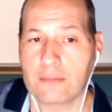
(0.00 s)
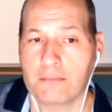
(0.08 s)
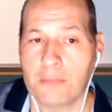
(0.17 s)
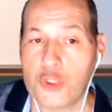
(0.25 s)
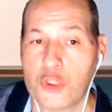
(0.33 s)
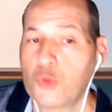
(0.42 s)

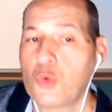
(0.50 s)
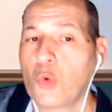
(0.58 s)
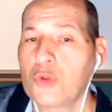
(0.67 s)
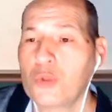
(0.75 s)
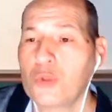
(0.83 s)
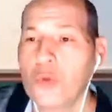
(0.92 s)
but you don't
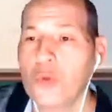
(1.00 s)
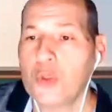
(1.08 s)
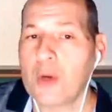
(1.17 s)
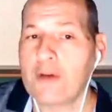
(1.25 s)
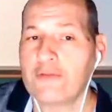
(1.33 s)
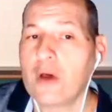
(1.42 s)
know you
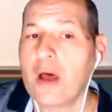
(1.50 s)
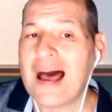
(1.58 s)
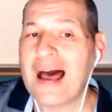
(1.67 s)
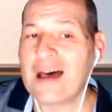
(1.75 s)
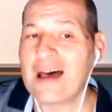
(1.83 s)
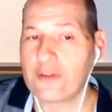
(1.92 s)
have
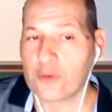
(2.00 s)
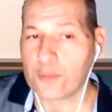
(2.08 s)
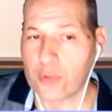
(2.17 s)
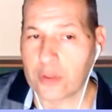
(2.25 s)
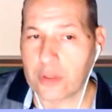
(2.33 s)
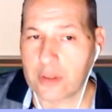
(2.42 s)
other
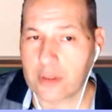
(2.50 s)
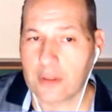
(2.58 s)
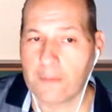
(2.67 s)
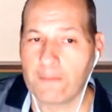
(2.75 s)
products